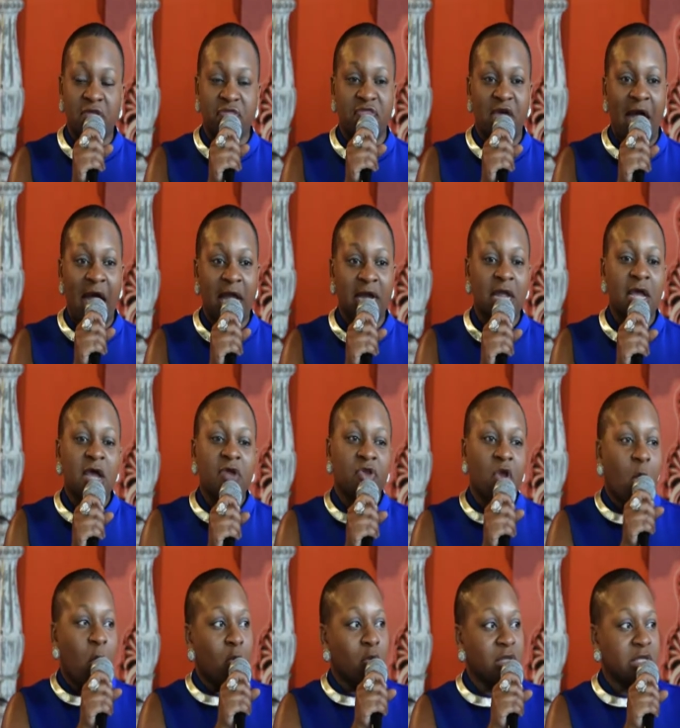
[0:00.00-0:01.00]
that
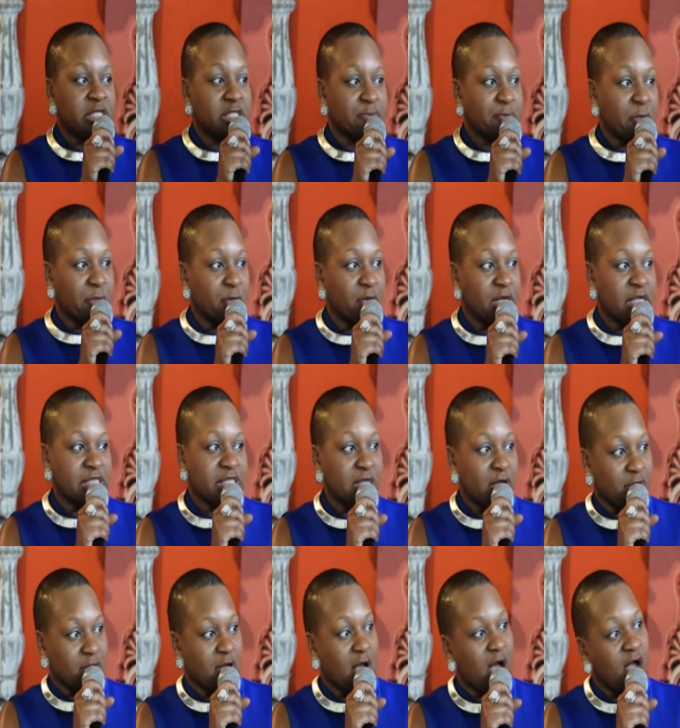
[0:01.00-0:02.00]
the Holy Spirit is
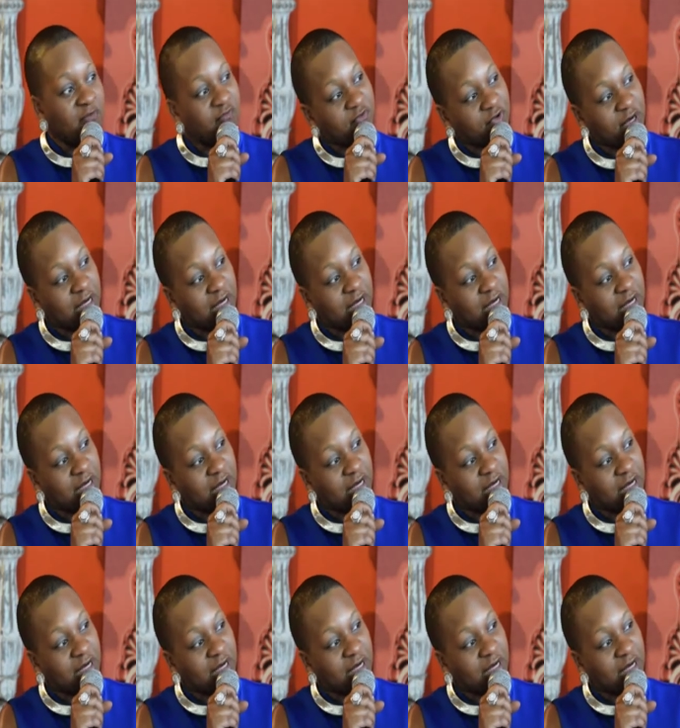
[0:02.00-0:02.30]
there to comfort